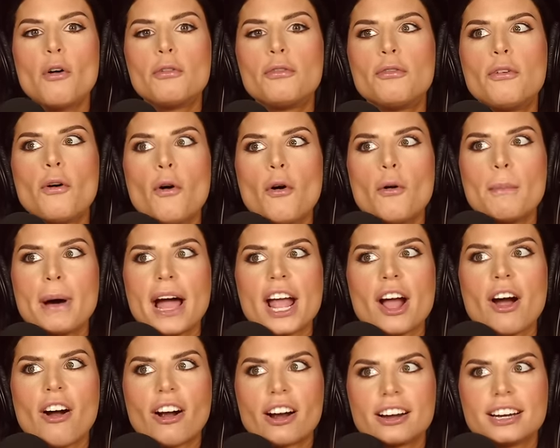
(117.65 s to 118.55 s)
full my
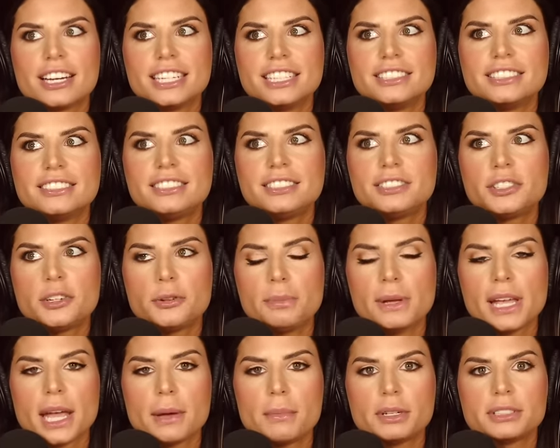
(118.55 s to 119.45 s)
heart is to
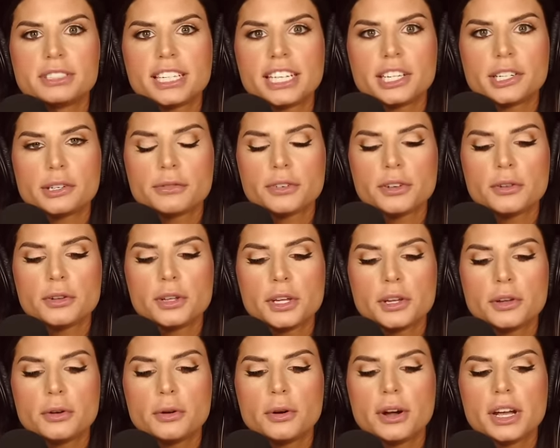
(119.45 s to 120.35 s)
be able to interview
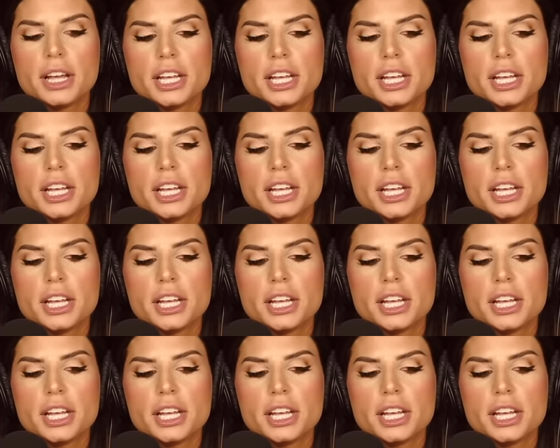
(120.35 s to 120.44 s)
you.